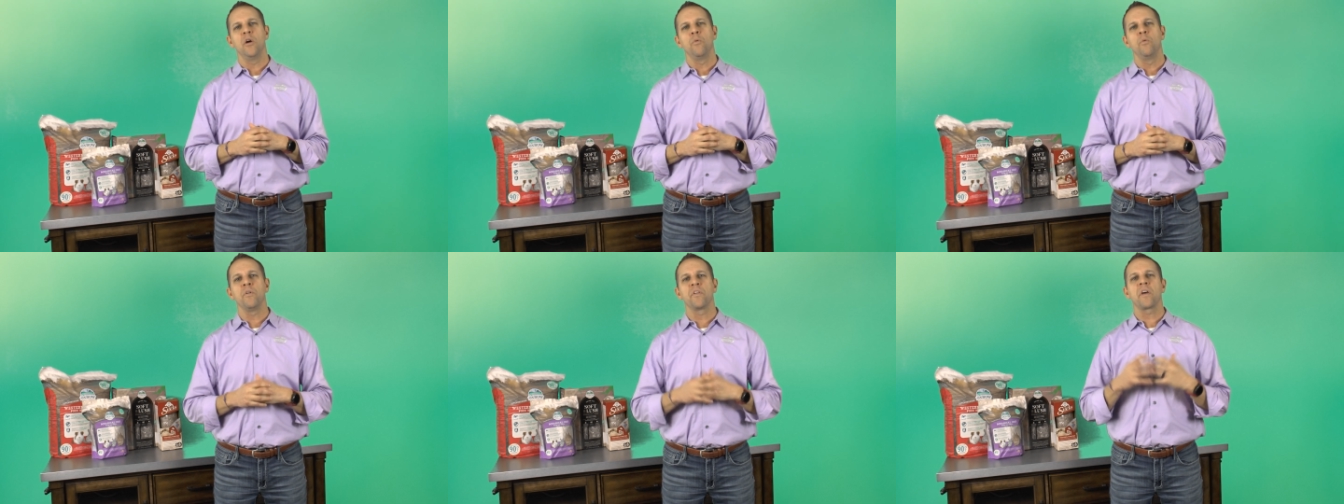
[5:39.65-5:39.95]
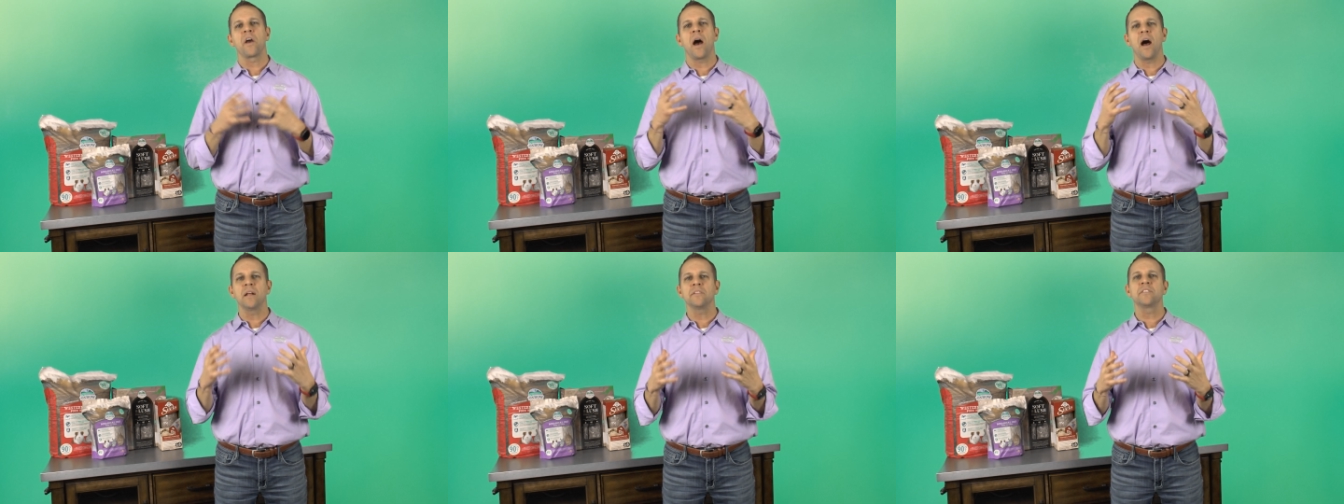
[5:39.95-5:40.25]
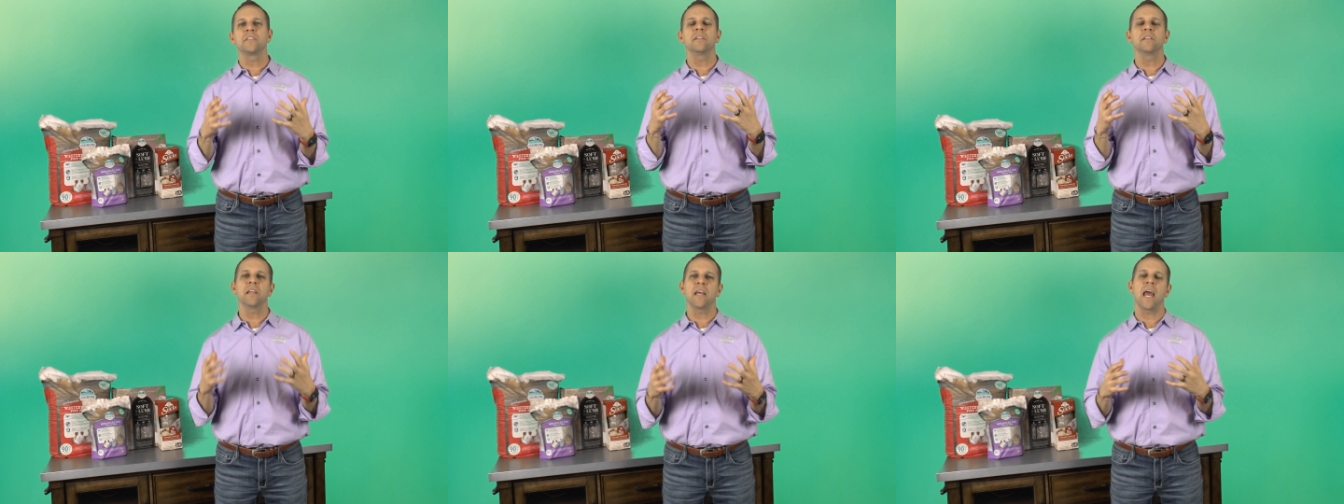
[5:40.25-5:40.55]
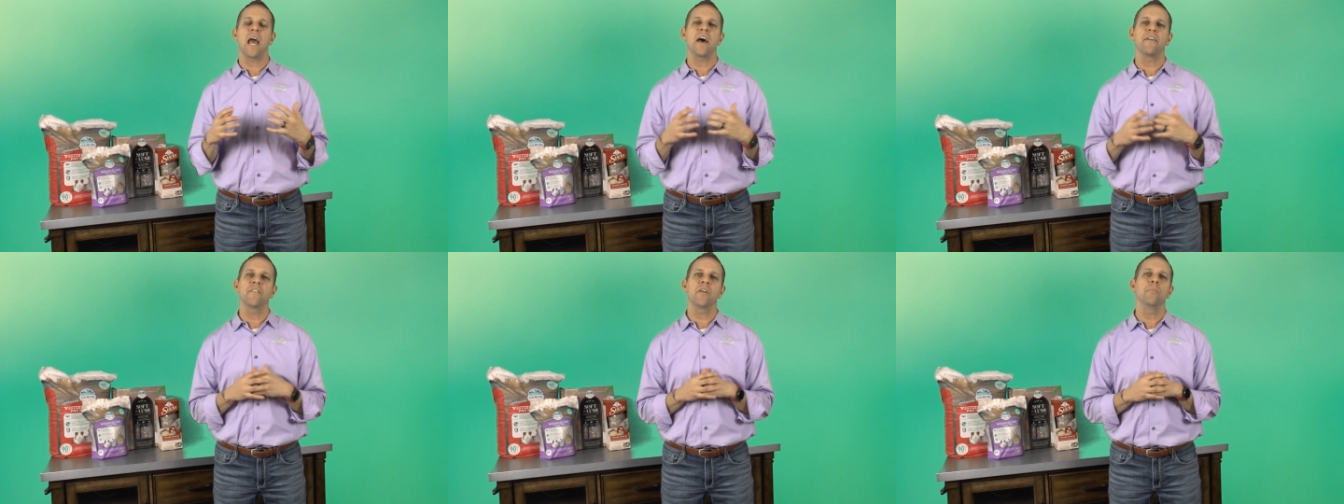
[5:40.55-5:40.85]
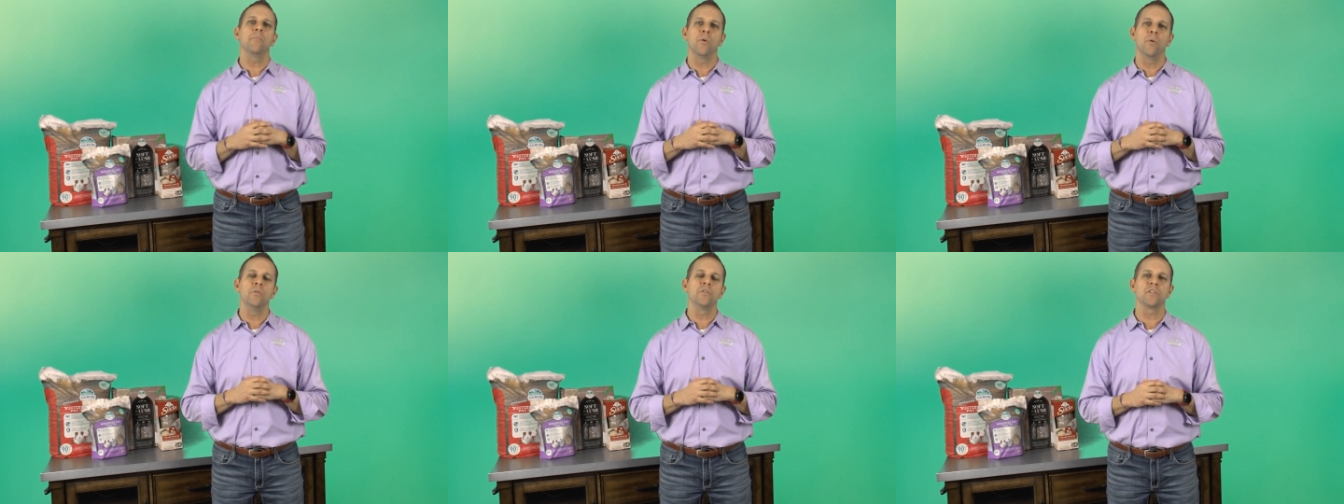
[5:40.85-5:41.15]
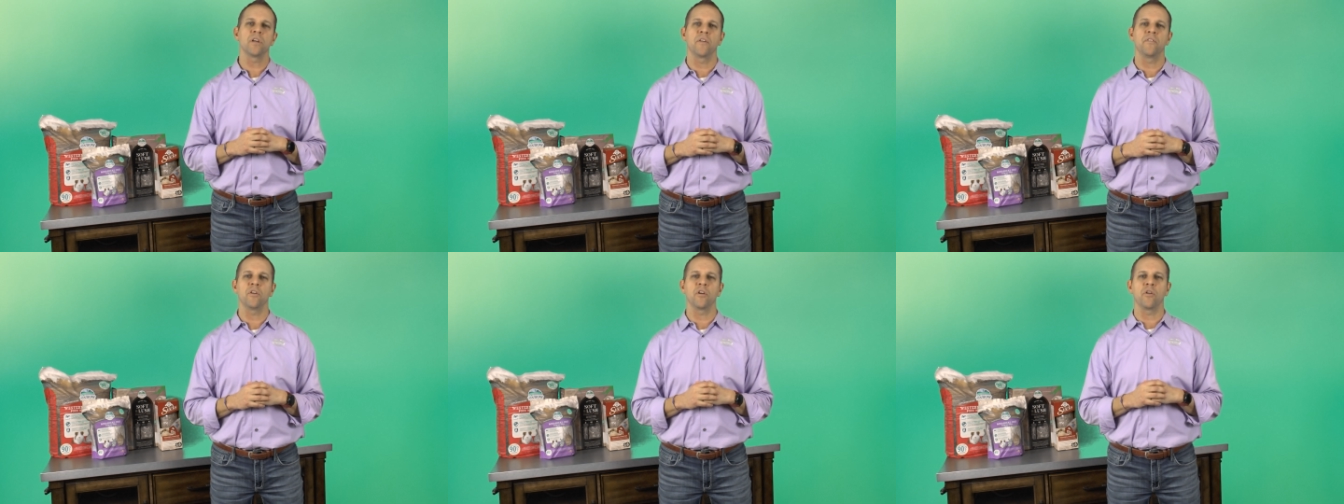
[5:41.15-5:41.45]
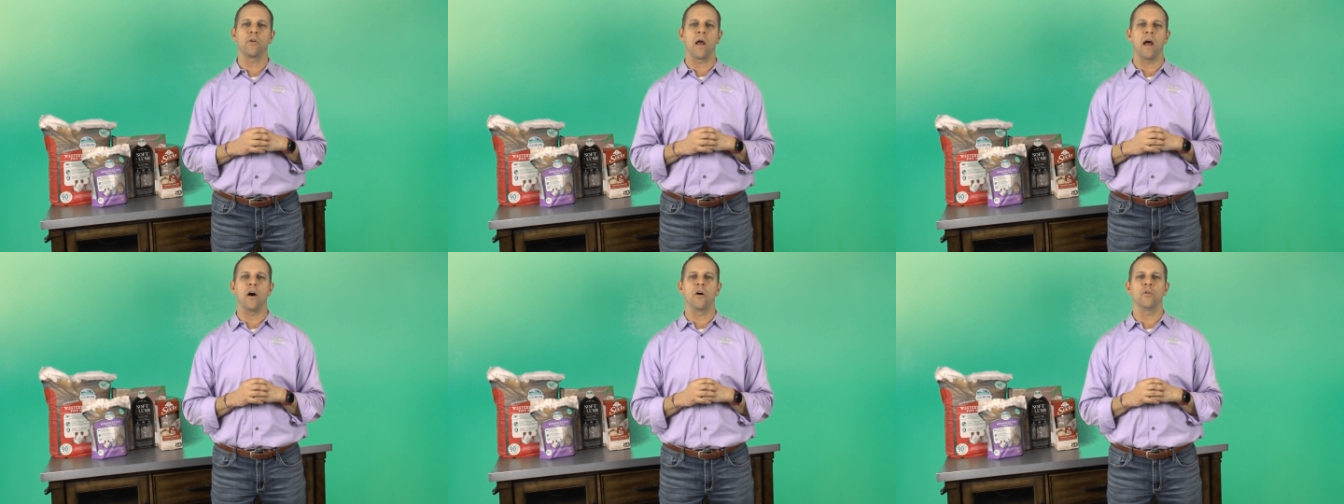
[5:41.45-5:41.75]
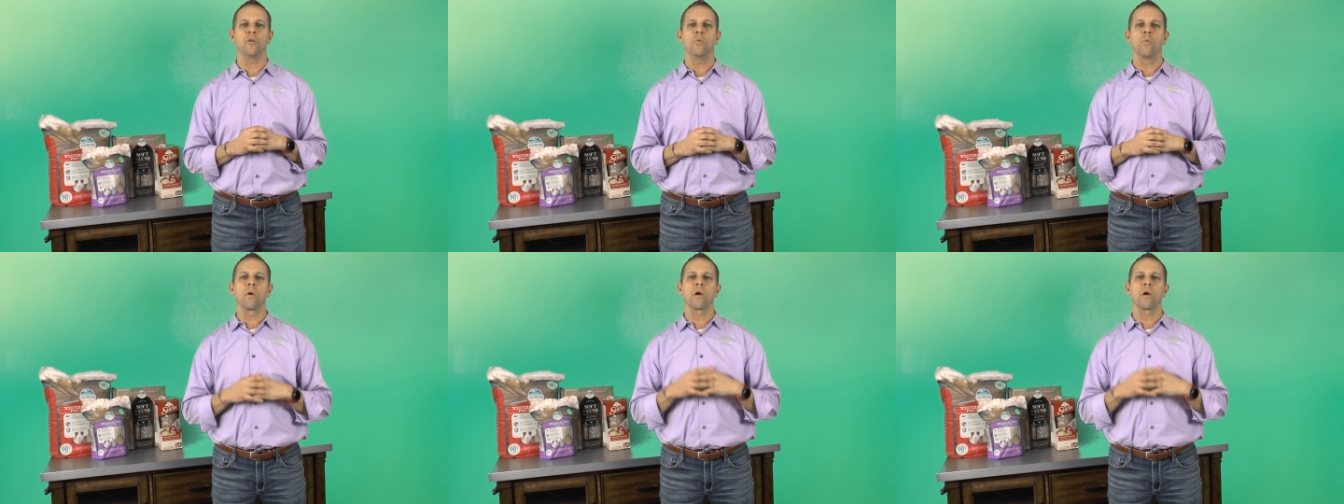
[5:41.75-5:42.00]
With constantly having boots on the ground,